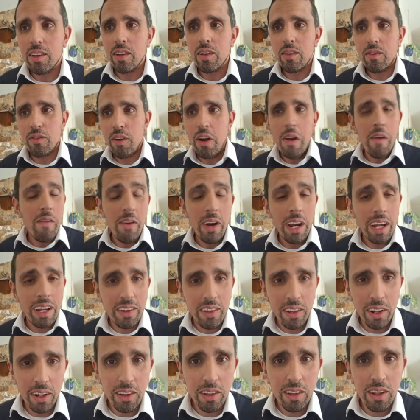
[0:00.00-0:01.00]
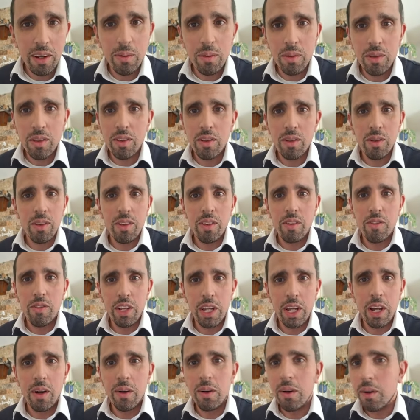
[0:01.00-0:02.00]
Very, very excited I was to do this
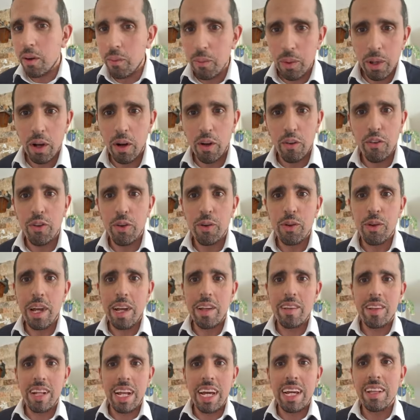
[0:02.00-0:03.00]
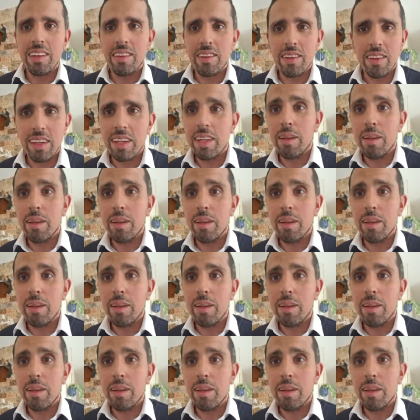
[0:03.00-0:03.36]
video. We are a few days late.